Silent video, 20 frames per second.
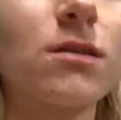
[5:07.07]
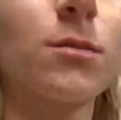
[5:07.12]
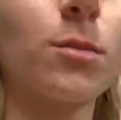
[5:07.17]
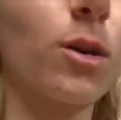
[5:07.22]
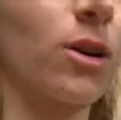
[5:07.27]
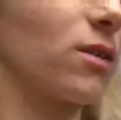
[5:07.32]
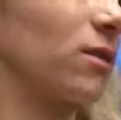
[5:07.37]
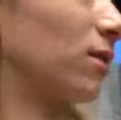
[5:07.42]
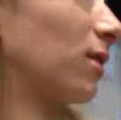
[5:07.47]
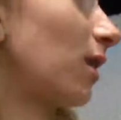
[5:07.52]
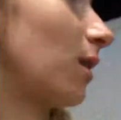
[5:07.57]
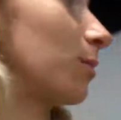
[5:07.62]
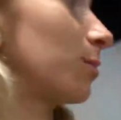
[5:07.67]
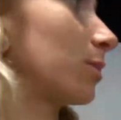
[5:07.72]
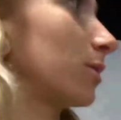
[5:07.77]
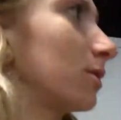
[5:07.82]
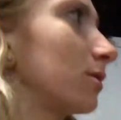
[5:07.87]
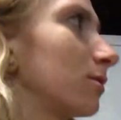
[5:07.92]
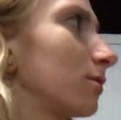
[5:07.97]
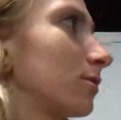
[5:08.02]
parking lot,
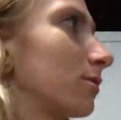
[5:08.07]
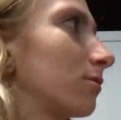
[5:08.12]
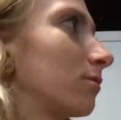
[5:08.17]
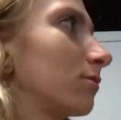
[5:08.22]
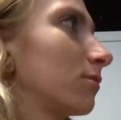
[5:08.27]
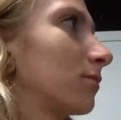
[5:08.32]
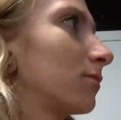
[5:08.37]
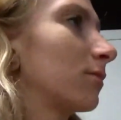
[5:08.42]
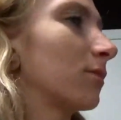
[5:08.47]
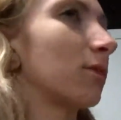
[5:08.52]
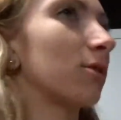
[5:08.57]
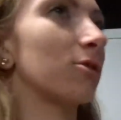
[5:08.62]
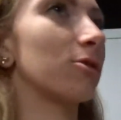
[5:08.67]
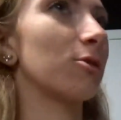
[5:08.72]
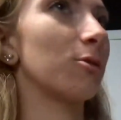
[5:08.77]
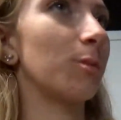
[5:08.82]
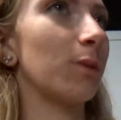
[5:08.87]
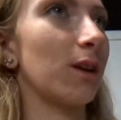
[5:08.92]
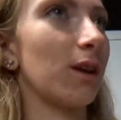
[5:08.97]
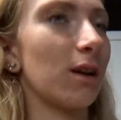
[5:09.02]
but there's
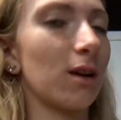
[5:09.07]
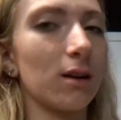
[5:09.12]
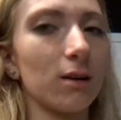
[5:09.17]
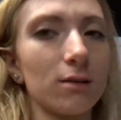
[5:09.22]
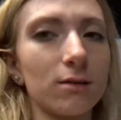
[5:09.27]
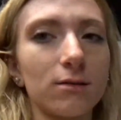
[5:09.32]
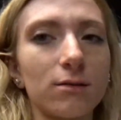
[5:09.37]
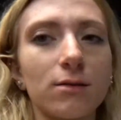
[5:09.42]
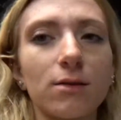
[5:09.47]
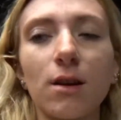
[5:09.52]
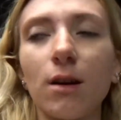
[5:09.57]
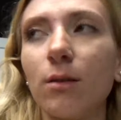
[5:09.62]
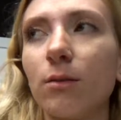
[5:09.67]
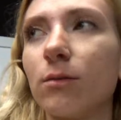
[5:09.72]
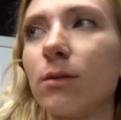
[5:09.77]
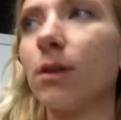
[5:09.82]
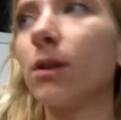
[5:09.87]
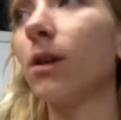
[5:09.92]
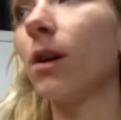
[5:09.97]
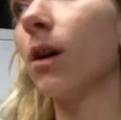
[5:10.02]
nobody here. So,
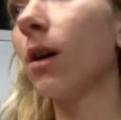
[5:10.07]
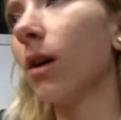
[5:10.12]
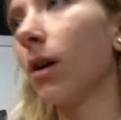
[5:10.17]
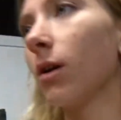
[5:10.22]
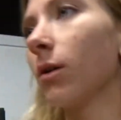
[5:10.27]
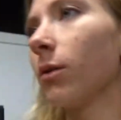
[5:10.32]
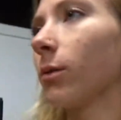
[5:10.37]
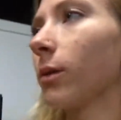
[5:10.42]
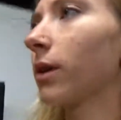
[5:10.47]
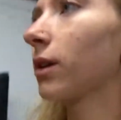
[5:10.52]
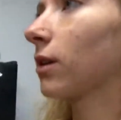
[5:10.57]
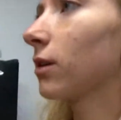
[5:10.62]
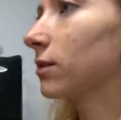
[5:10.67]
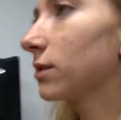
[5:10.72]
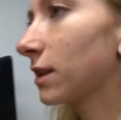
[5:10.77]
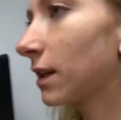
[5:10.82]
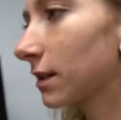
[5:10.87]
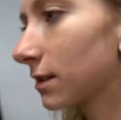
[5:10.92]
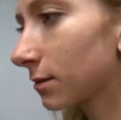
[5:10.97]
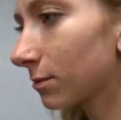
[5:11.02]
we're going
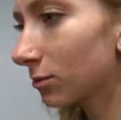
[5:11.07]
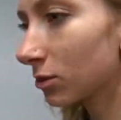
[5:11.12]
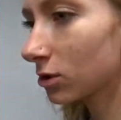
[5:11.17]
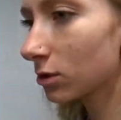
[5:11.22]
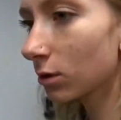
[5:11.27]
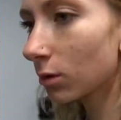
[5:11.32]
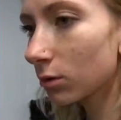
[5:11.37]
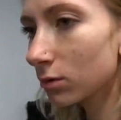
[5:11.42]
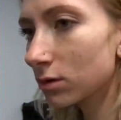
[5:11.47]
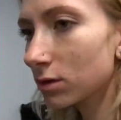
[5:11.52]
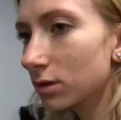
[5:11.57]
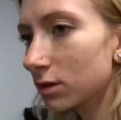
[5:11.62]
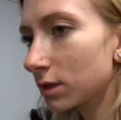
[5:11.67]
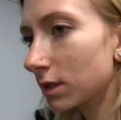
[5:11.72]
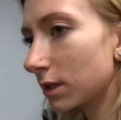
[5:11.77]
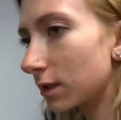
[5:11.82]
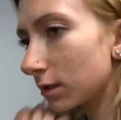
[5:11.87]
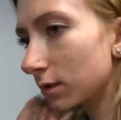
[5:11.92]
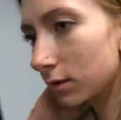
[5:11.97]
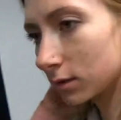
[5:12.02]
to get some shoulders
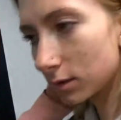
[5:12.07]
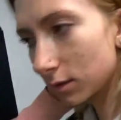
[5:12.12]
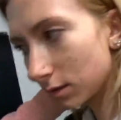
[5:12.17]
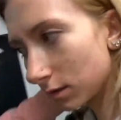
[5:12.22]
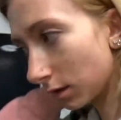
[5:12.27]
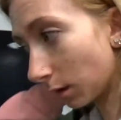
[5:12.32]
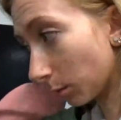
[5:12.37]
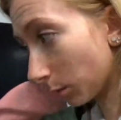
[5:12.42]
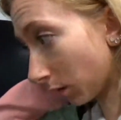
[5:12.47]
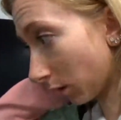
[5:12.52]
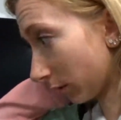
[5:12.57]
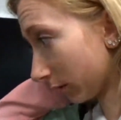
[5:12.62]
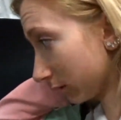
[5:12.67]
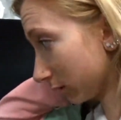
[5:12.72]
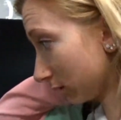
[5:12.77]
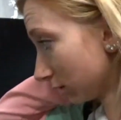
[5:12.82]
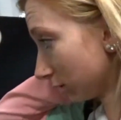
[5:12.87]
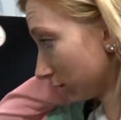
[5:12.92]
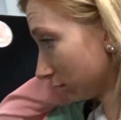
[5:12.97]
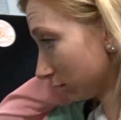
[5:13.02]
in. I'm
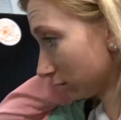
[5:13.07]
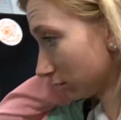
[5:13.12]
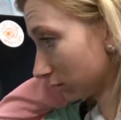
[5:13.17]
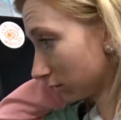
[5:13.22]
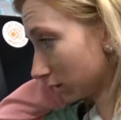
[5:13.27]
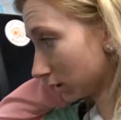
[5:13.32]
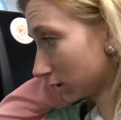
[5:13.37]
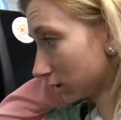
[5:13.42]
going to